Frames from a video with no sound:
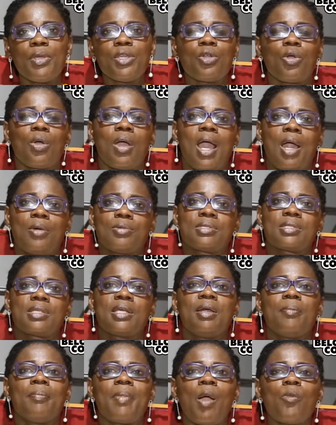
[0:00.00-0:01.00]
in your house,
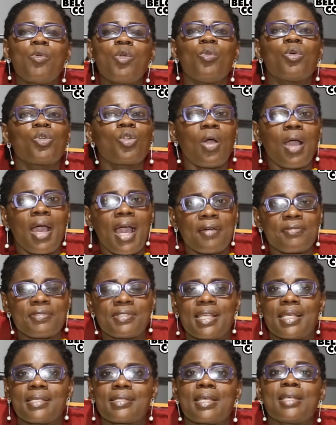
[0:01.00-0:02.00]
but we will not have
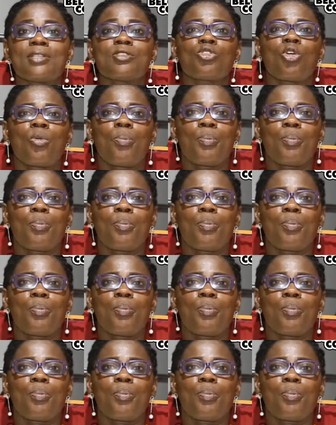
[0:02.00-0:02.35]
sex. It's not